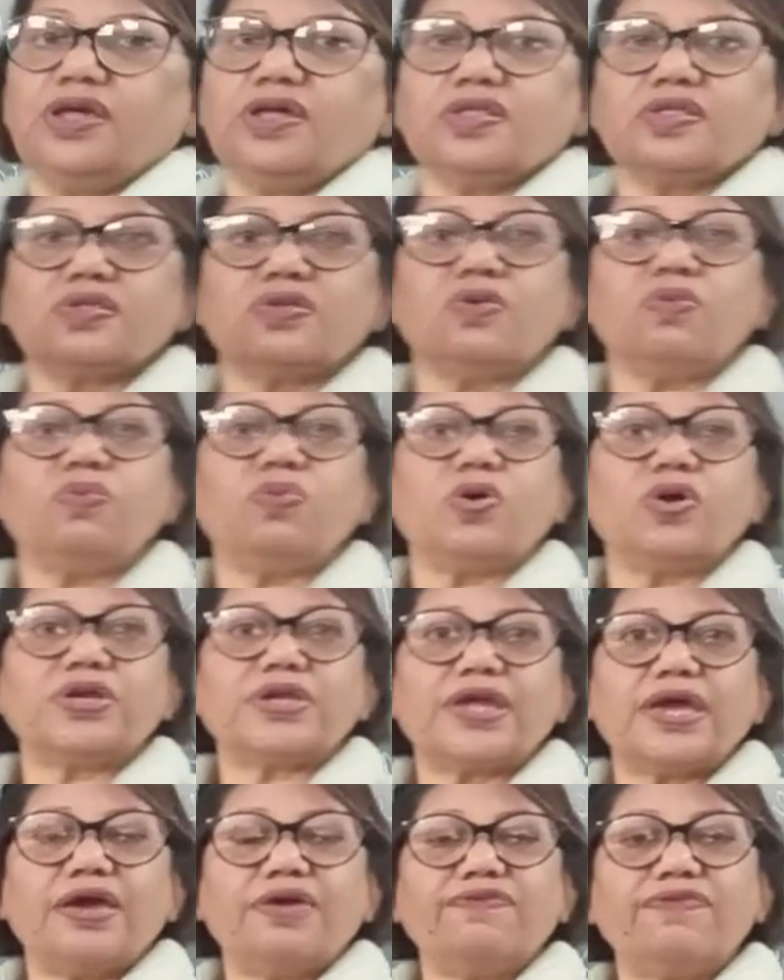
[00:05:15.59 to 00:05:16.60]
So
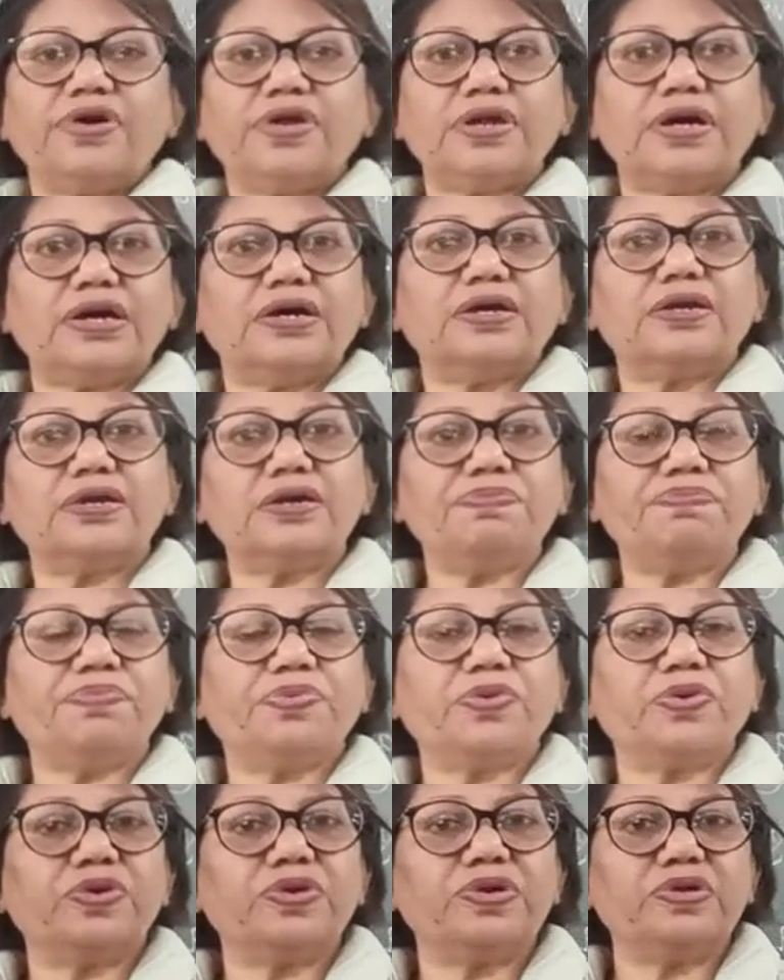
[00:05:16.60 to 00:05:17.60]
whatever
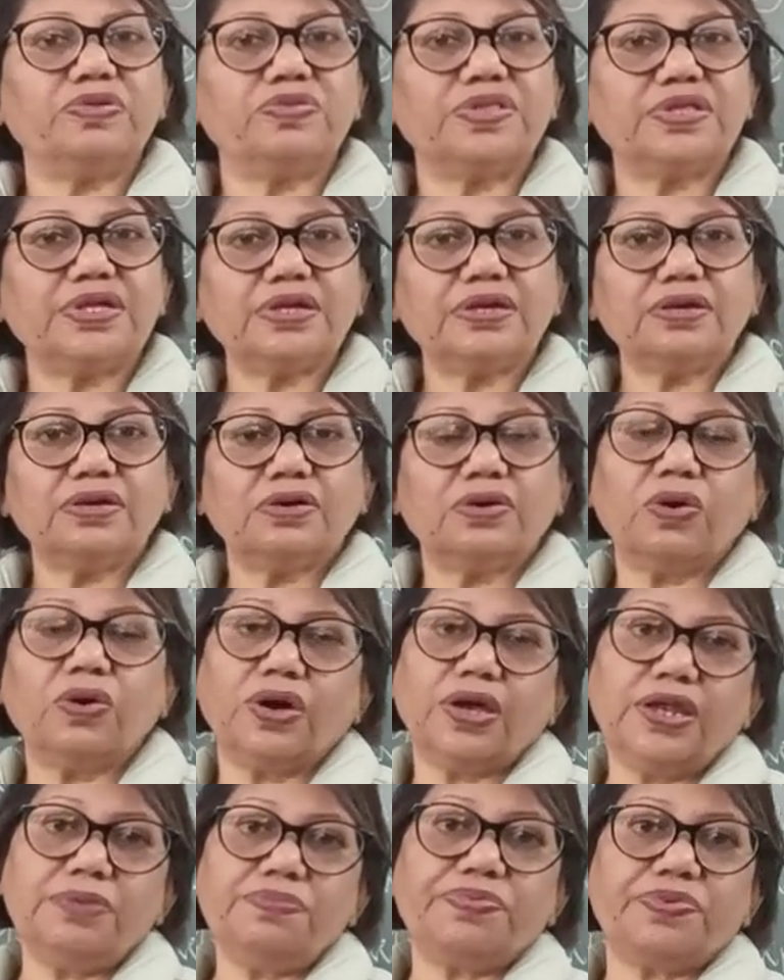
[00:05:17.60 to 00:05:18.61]

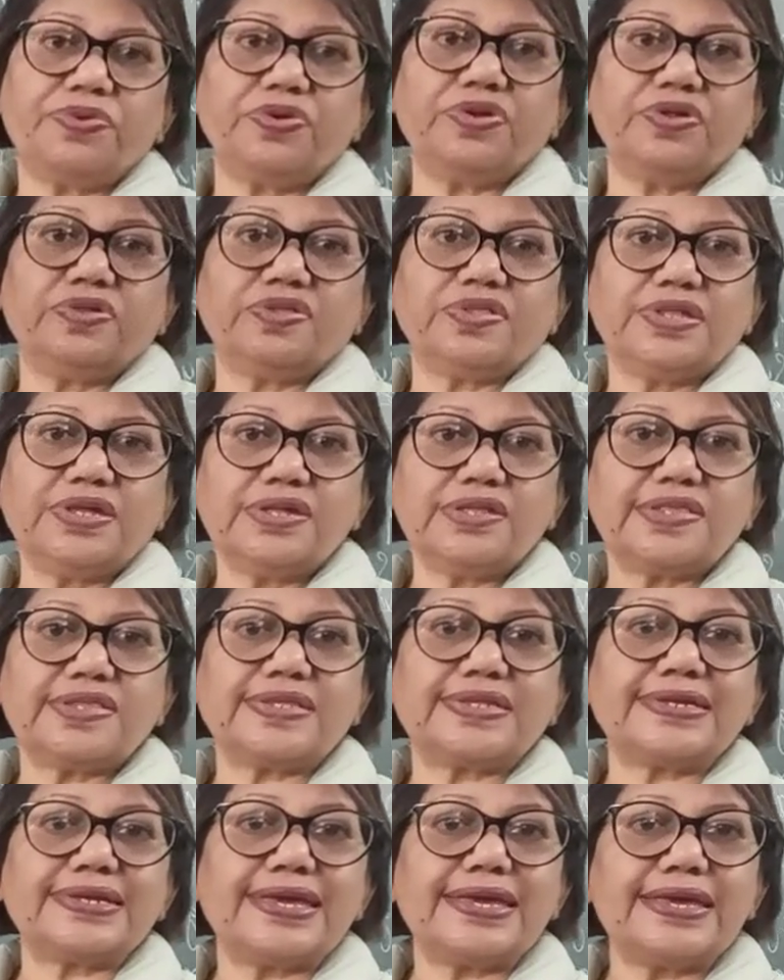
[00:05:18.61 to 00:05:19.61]
oil
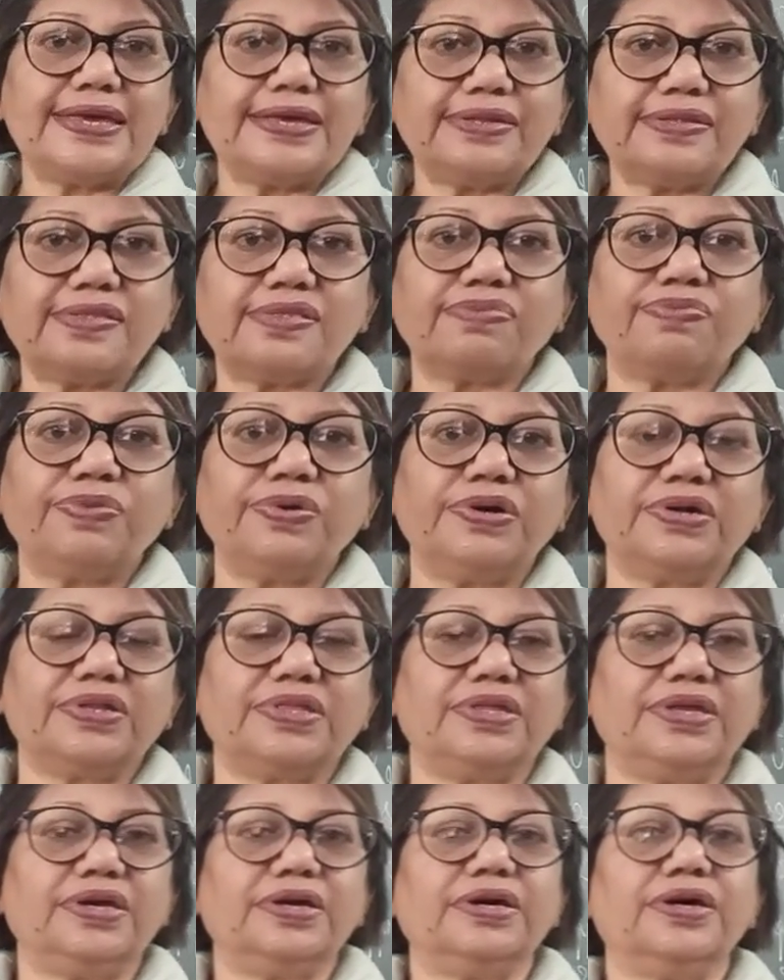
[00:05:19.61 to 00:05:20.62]
producing states were
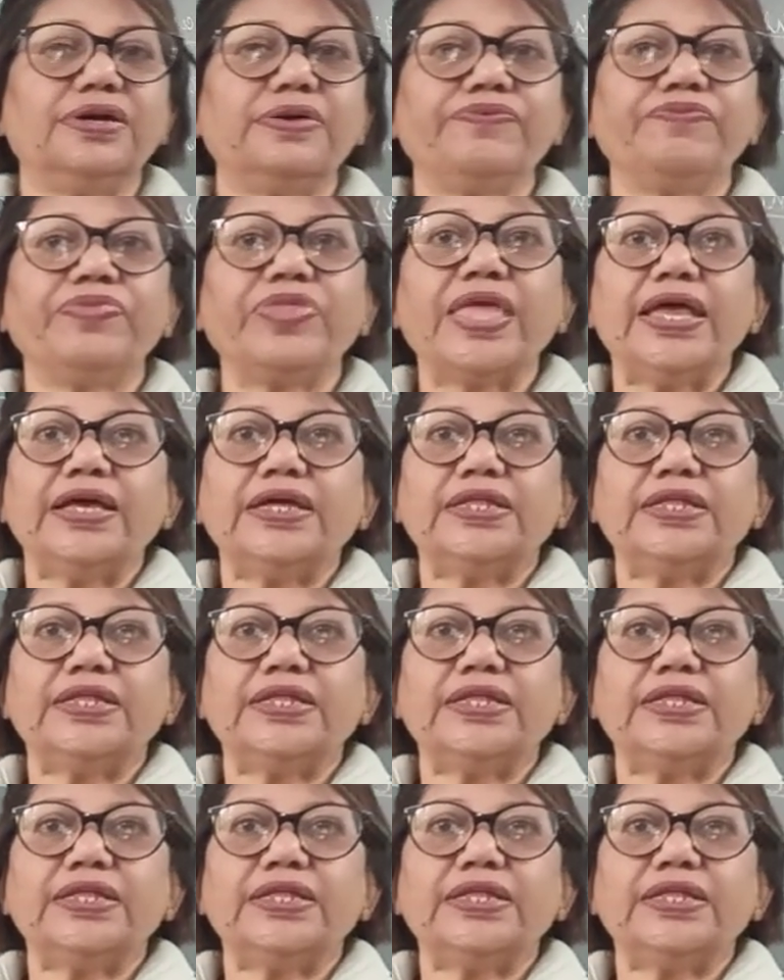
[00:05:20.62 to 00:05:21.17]
there,